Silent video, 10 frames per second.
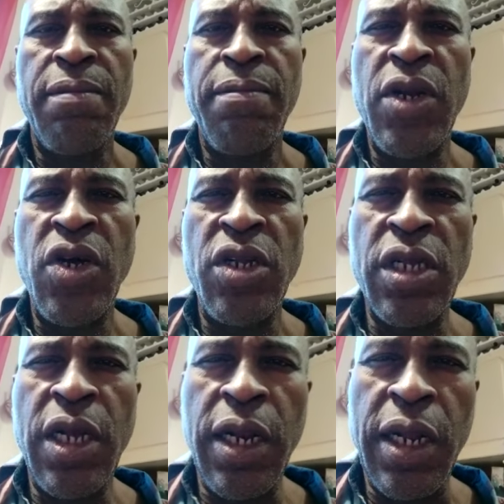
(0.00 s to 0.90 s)

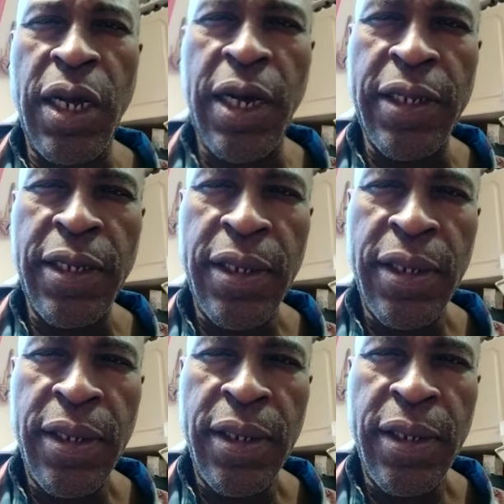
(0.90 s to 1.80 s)
Blood clot.
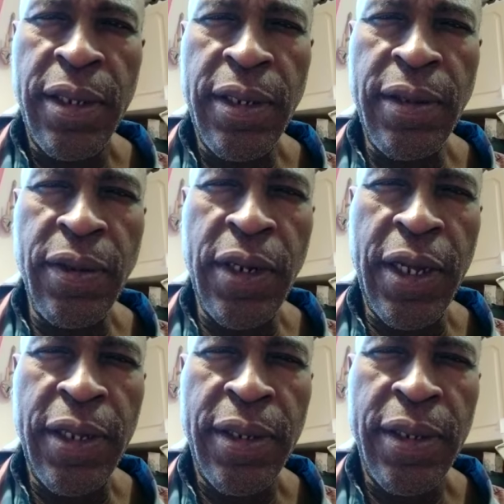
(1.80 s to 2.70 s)
You didn't know
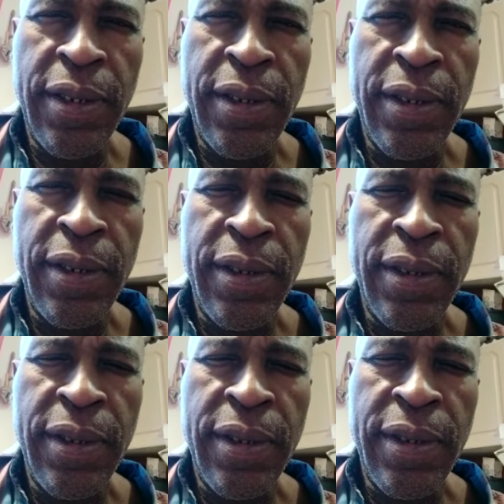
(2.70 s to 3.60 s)
that?
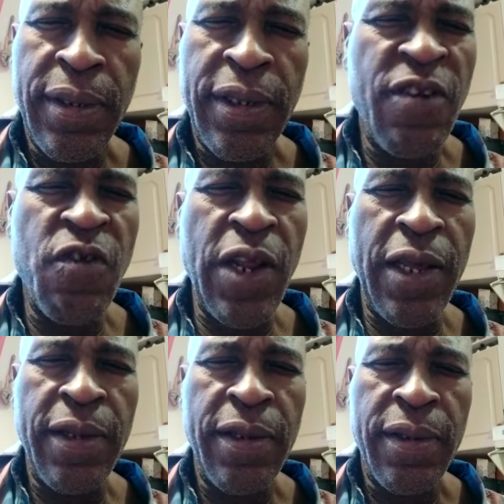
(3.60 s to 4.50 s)
You didn't know
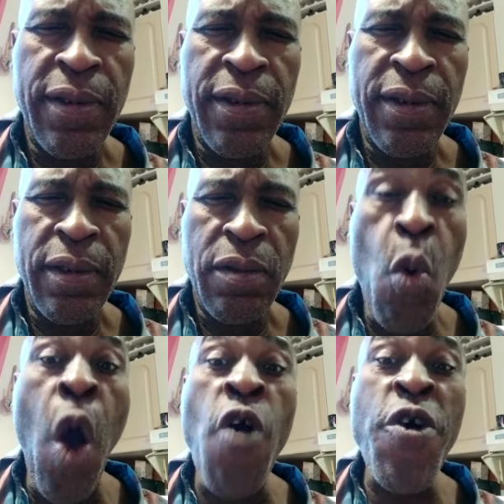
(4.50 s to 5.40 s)
that?
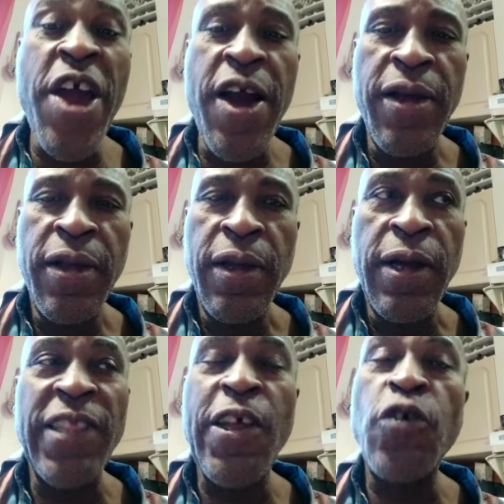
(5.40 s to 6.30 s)
Warrior!
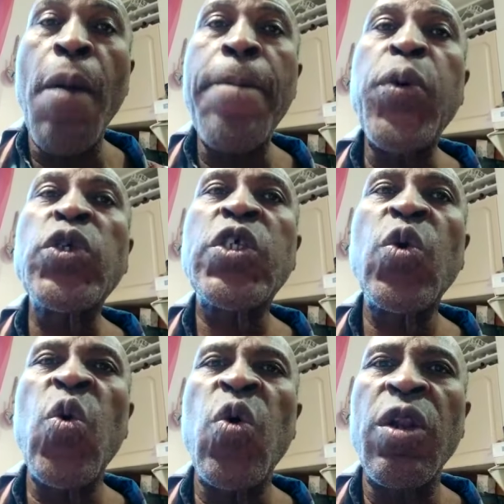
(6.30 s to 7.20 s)
And down a pussy
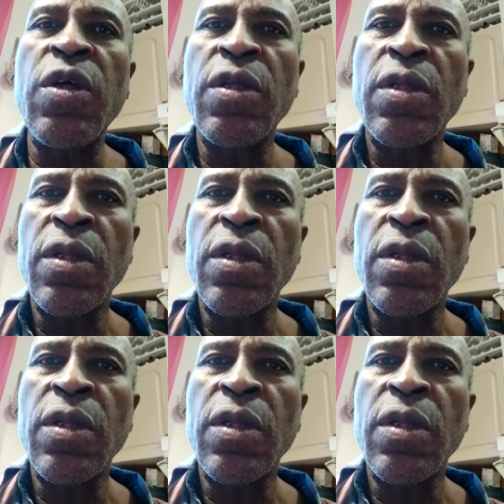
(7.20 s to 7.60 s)
hole.